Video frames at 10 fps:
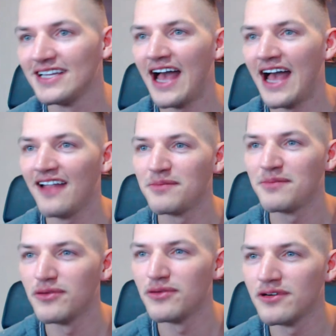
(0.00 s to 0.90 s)
Ali
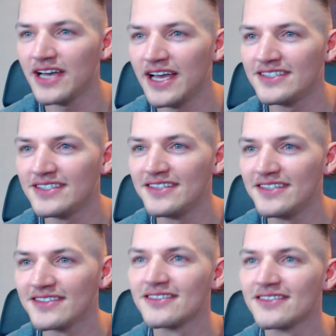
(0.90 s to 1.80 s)
Pool,
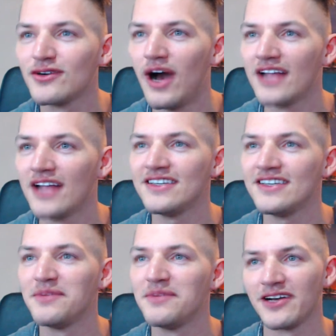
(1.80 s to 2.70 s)
Atis, Quadski.
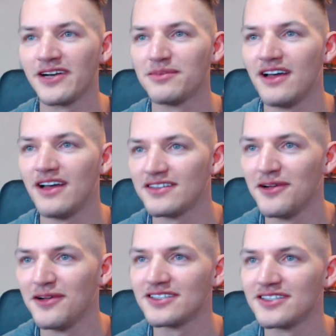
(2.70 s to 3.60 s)
I'm gonna give a couple shouts.
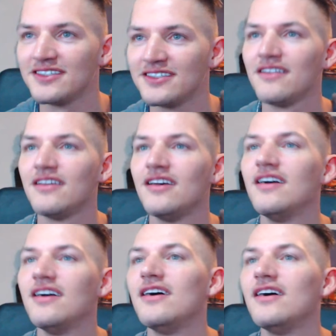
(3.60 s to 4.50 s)
Close for the tilt.
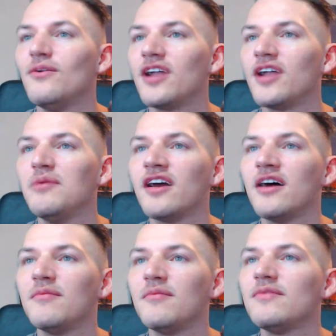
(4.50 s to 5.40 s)
What up? What
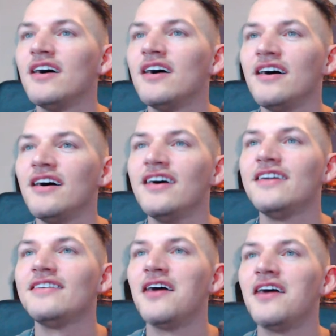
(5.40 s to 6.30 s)
up?
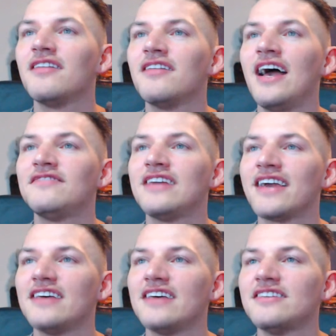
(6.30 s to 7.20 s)
Don for life.
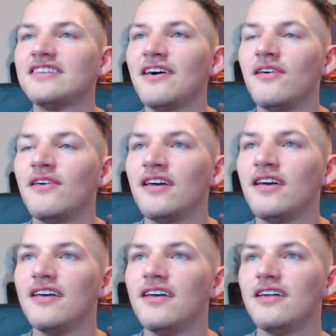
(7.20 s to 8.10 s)
Derek Castillo.
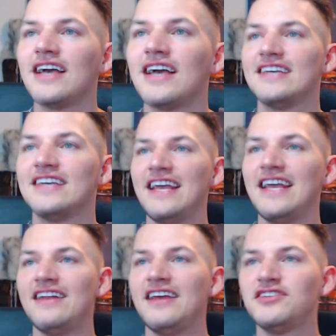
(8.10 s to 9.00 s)
Lex says
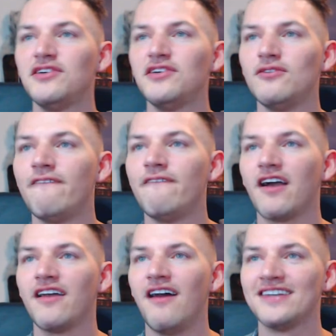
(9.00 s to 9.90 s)
ADD2.
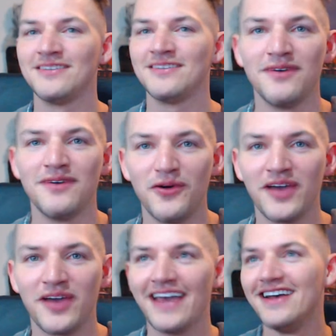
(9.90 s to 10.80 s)
Fucking awesome.
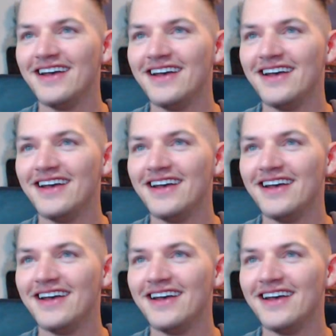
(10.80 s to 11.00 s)
Okay.